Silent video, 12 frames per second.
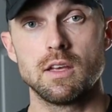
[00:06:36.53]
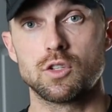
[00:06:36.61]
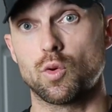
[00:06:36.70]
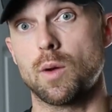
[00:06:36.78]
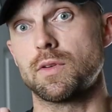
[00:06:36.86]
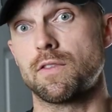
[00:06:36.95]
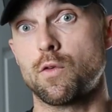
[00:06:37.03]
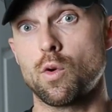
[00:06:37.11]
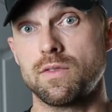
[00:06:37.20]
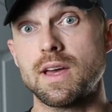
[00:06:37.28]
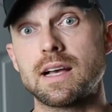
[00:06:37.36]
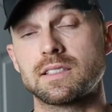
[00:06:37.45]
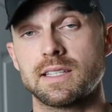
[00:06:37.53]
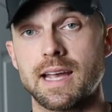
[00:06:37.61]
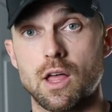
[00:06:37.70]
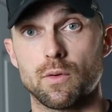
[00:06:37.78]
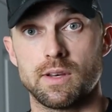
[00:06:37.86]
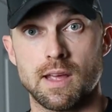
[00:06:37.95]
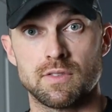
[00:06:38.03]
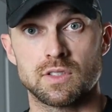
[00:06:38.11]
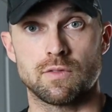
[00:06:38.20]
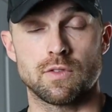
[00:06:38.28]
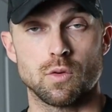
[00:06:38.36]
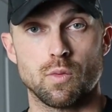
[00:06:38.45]
So we're up to 4,000 calorie
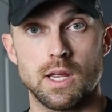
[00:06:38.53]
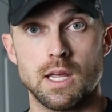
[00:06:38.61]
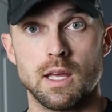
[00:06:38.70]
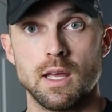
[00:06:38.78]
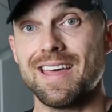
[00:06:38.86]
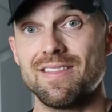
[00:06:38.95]
deficit for the week.